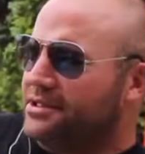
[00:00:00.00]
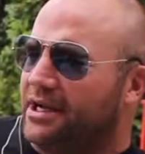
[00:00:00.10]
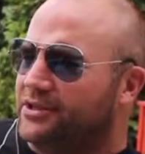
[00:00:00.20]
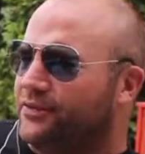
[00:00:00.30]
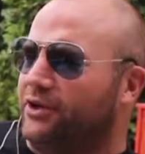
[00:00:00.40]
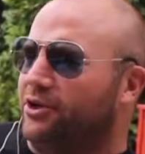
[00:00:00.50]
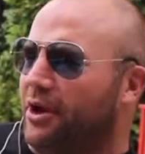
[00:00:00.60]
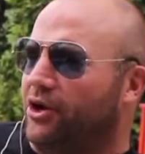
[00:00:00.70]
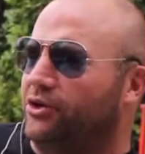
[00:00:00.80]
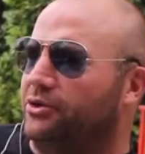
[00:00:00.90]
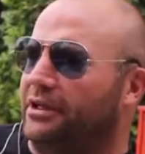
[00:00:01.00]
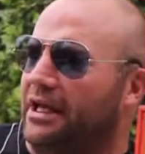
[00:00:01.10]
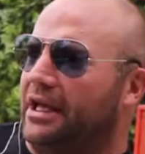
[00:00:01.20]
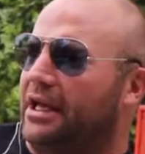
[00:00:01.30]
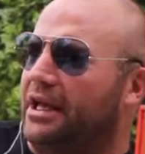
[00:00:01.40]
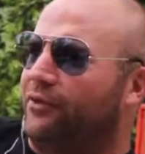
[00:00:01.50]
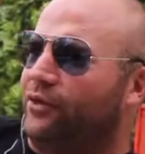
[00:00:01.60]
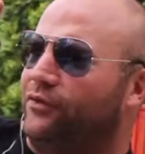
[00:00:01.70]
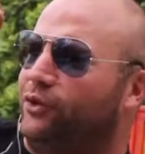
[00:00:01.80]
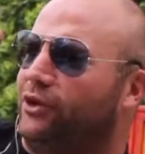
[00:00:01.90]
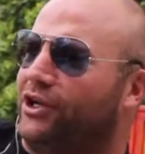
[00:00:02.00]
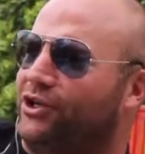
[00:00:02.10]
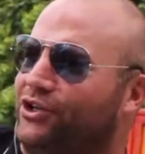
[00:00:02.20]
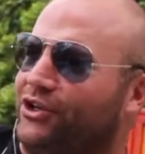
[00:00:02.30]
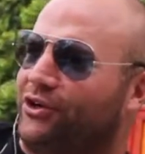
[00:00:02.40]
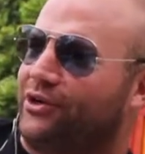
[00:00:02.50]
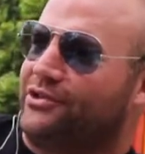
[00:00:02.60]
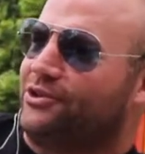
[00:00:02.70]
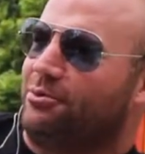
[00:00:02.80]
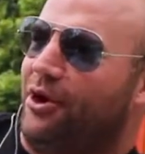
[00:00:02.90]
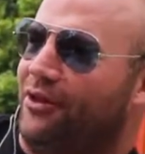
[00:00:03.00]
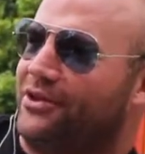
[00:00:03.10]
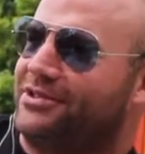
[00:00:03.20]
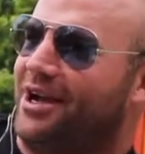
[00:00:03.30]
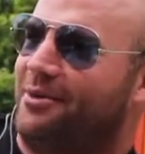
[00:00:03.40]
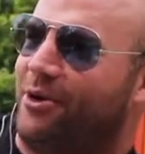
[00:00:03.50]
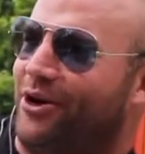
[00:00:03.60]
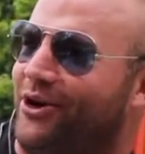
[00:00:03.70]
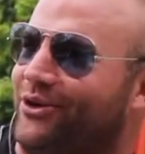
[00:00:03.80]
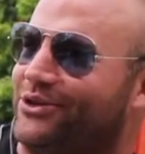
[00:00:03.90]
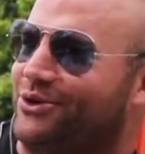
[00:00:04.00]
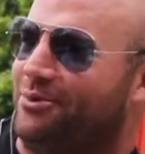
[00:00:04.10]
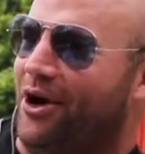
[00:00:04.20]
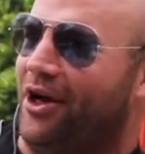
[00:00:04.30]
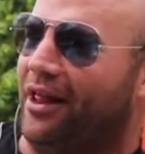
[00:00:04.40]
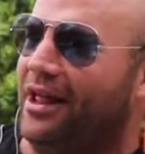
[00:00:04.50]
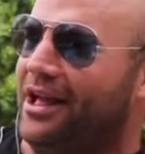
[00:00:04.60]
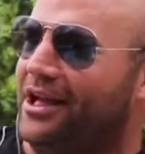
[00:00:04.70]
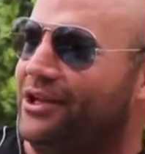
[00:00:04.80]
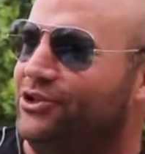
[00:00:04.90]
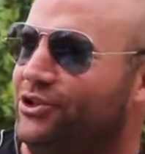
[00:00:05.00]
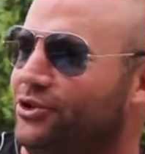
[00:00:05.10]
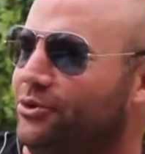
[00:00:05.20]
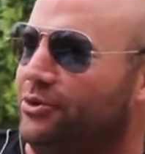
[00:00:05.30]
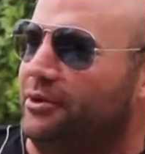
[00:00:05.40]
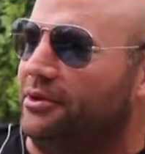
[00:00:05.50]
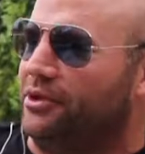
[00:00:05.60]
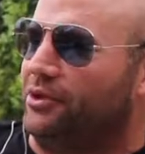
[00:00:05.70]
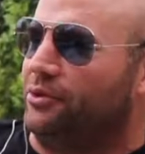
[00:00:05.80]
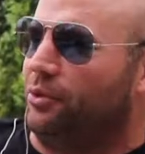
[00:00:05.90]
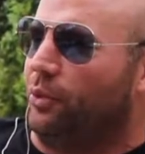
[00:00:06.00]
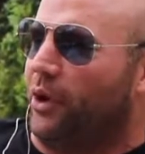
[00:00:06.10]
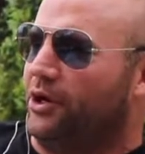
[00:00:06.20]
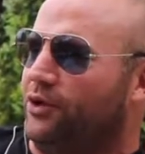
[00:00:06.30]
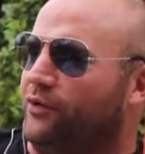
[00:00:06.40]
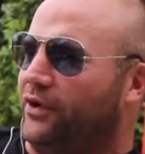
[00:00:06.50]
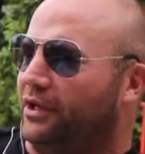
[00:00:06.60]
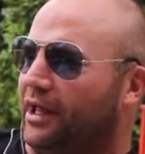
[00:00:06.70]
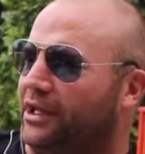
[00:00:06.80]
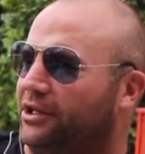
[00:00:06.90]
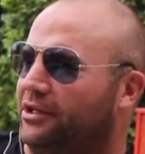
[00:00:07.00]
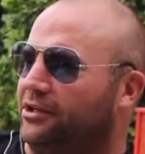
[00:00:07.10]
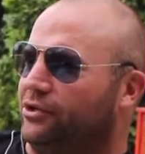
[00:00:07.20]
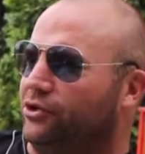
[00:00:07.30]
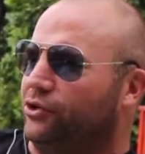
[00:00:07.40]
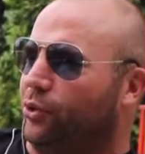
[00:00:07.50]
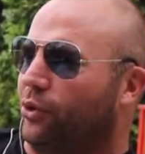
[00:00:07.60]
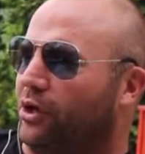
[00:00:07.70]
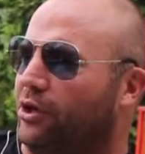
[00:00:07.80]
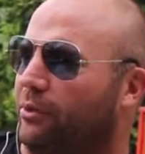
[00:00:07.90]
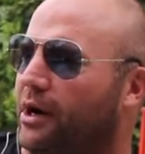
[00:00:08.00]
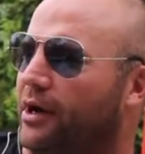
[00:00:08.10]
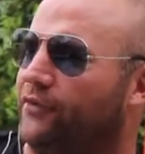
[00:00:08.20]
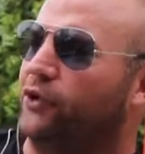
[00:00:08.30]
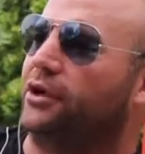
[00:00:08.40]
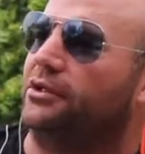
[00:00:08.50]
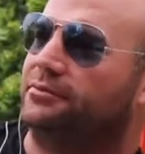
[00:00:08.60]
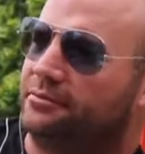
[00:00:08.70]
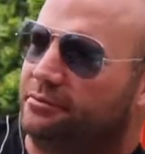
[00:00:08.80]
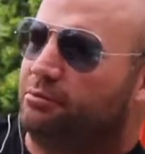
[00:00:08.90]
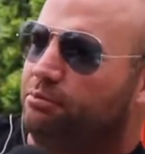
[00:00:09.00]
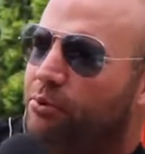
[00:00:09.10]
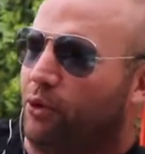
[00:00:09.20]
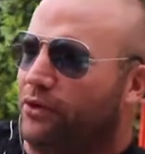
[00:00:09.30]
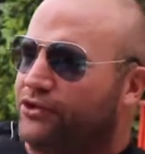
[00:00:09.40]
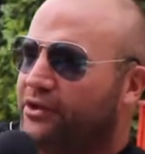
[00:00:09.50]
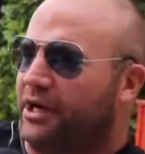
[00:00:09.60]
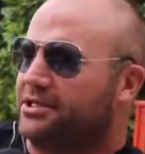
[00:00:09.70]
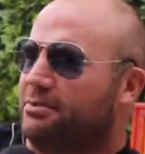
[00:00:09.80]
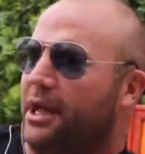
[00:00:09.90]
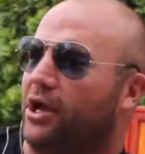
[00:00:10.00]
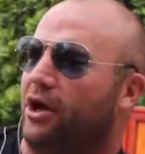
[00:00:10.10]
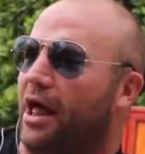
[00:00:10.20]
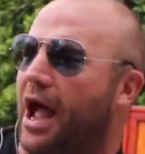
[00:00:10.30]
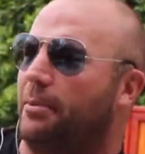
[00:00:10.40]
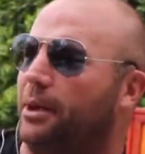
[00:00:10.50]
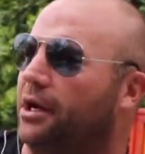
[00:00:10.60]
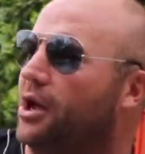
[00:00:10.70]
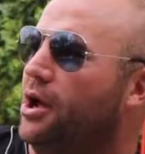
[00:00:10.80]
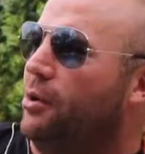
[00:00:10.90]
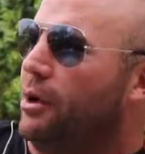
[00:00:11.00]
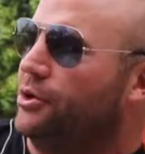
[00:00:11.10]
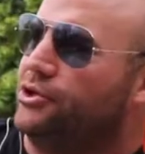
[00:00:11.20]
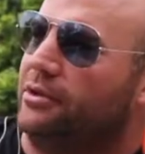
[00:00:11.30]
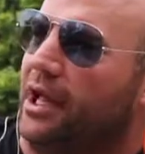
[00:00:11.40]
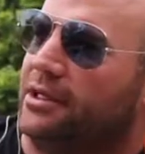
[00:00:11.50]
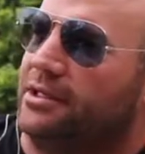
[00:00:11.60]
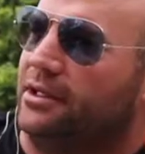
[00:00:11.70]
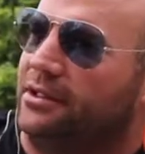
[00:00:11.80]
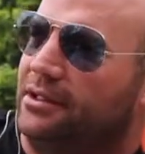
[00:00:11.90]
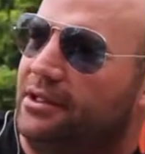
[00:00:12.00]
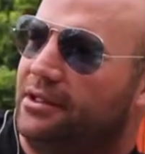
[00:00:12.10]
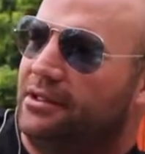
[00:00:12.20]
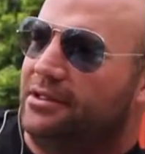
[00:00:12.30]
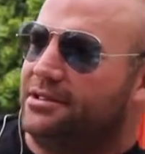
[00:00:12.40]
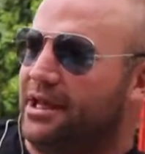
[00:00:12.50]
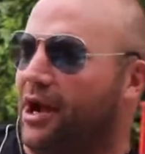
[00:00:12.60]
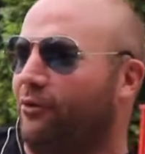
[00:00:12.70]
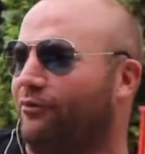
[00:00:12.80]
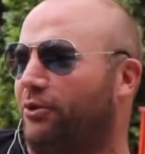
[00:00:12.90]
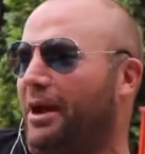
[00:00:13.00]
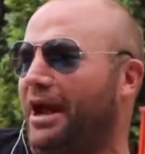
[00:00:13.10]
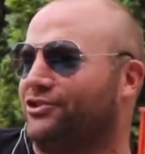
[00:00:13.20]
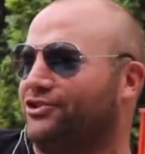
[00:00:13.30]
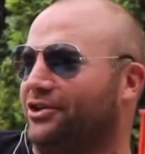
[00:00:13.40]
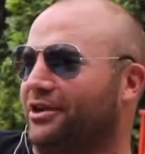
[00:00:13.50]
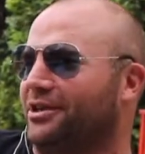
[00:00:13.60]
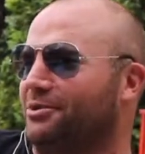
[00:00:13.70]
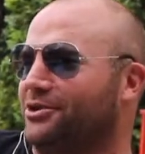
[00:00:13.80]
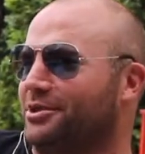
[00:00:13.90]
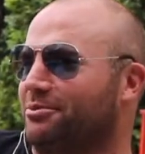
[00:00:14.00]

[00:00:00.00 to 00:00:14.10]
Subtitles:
next for you? Are you if you look into your crystal ball, the Scott Parker crystal ball, where do you feel like your career, if you could pull the strings and make it all happen, where would you like to set out for pasture in the music